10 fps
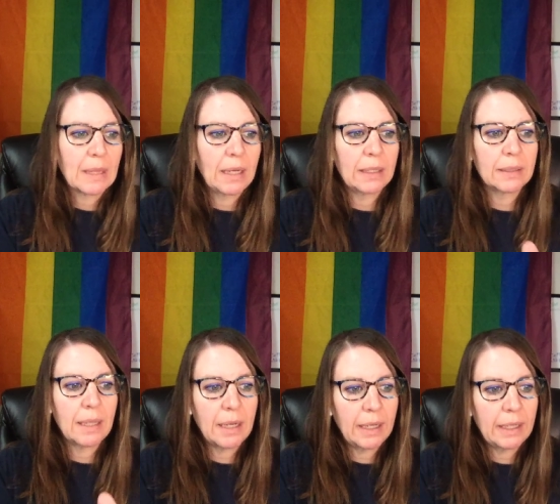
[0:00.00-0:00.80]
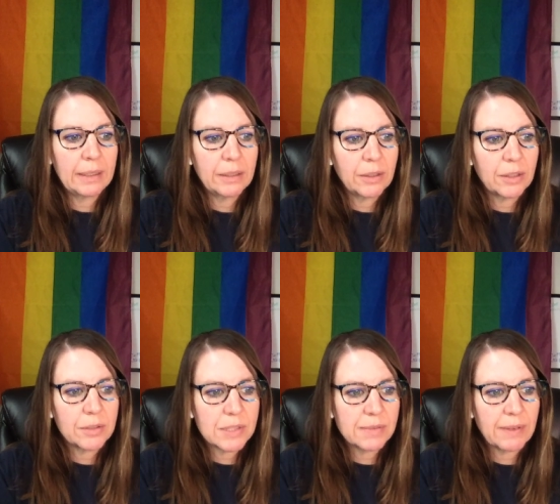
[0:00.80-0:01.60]
align
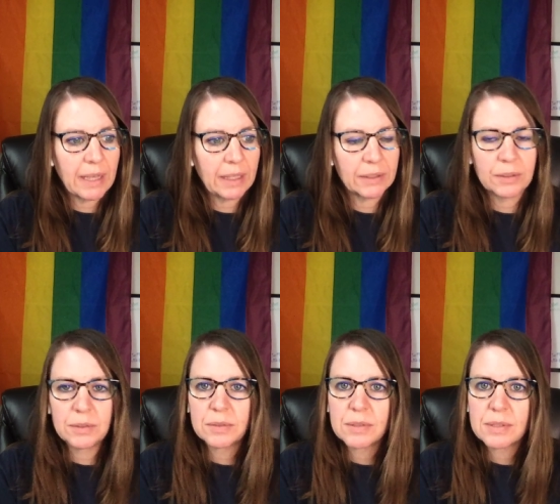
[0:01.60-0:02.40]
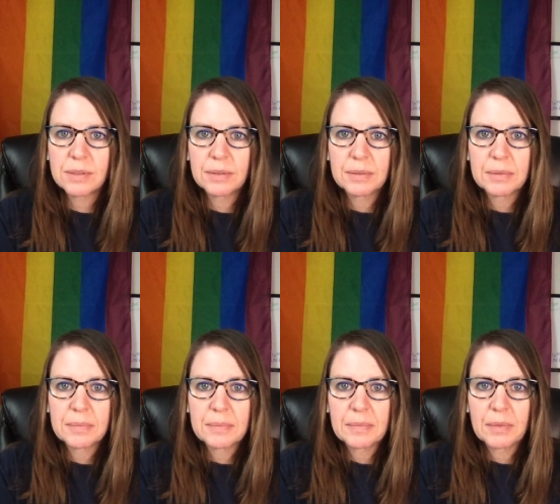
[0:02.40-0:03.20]
those values
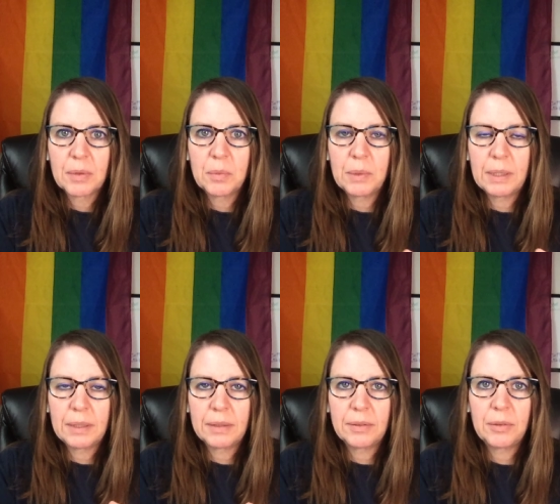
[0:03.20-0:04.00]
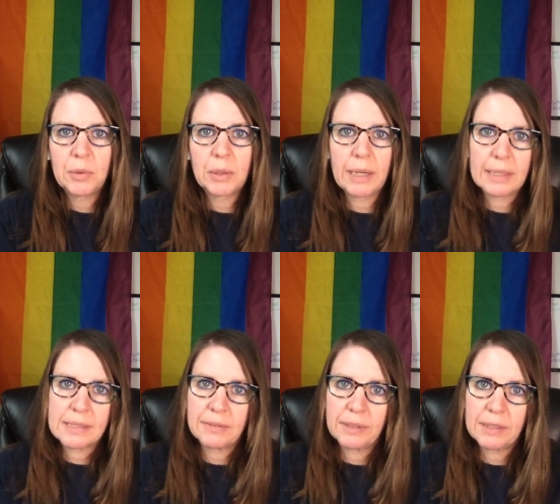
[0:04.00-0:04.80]
with your
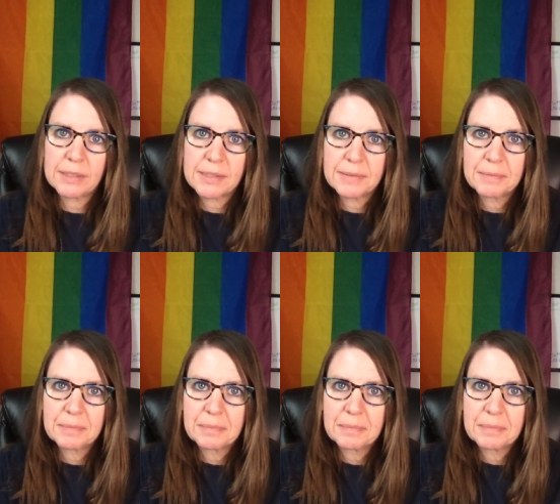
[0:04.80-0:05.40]
activities.